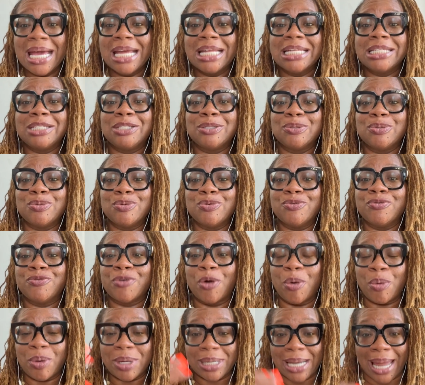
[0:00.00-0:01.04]
to
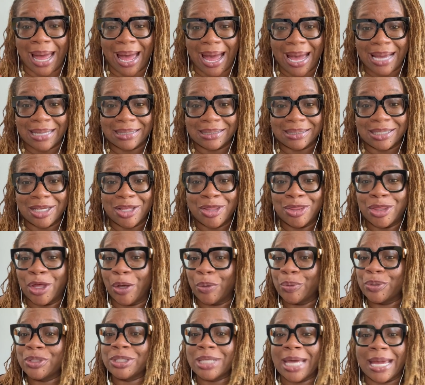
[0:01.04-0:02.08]
vocalize those
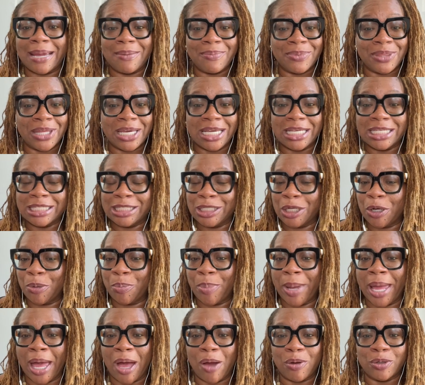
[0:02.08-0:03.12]
same things, their
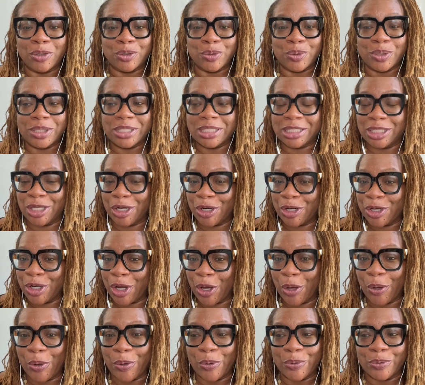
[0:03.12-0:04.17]
boundaries, their
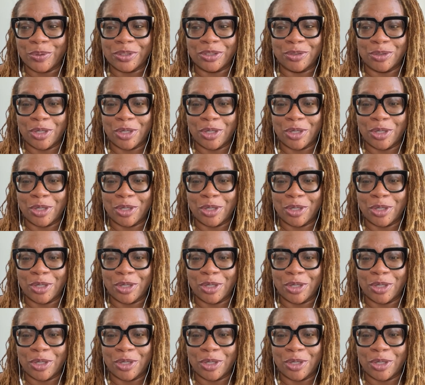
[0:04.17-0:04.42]
no's,